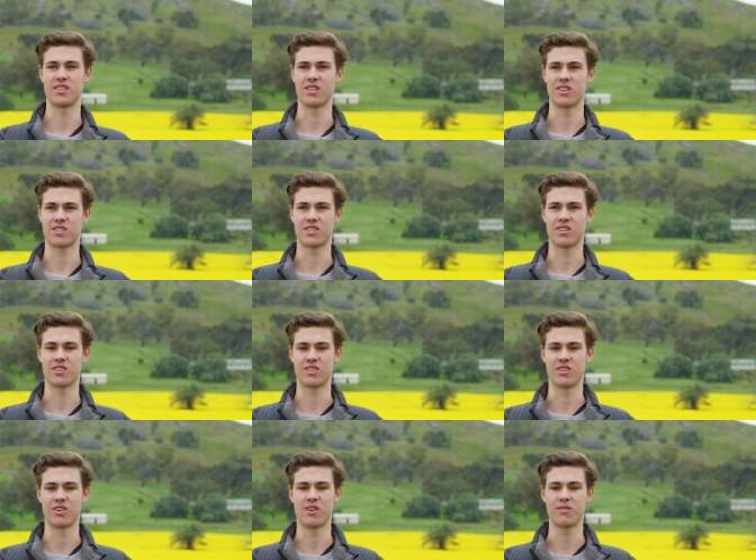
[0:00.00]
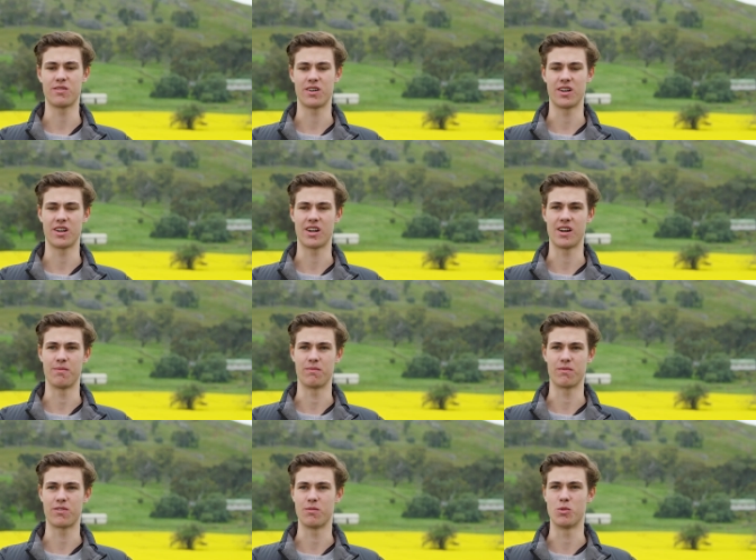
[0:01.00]
There's lots, lots on offer
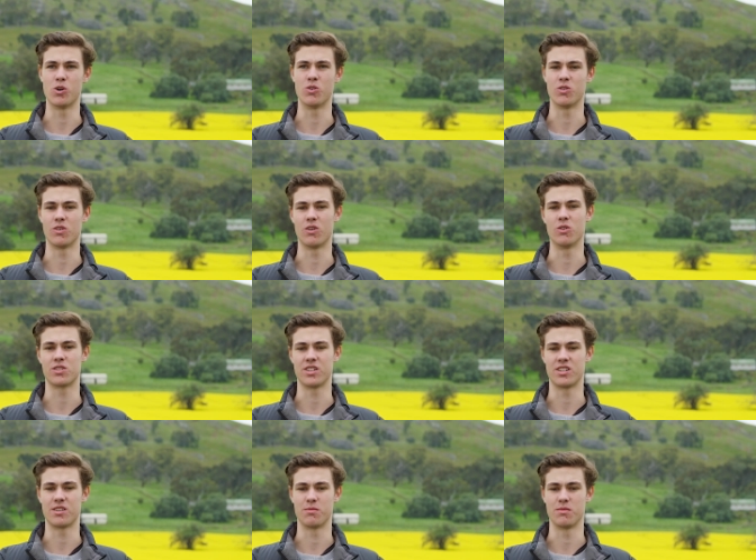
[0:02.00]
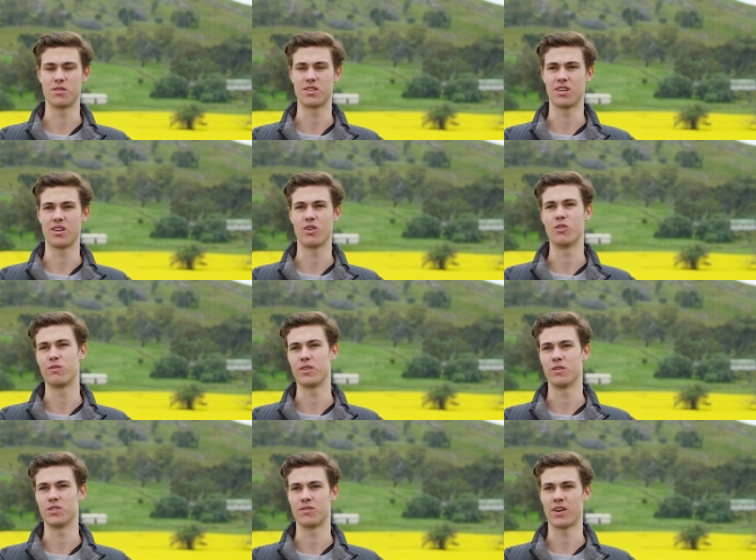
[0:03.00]
um, from all, all systems and all
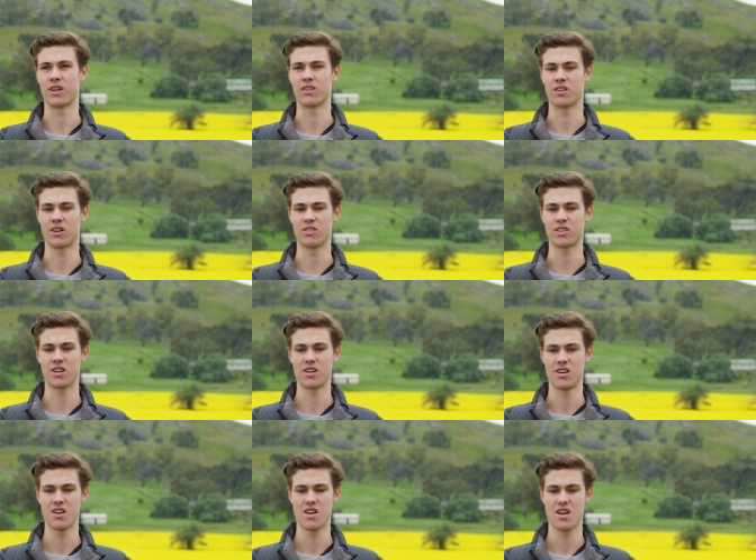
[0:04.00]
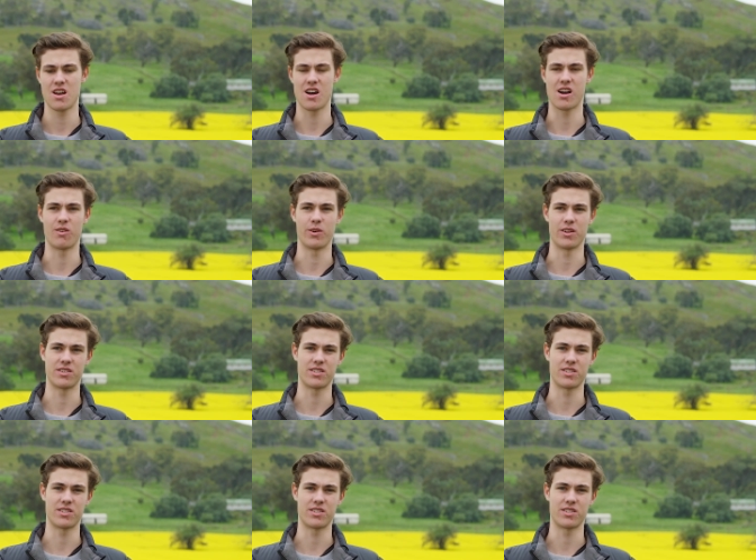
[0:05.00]
fields of agriculture, uh, whether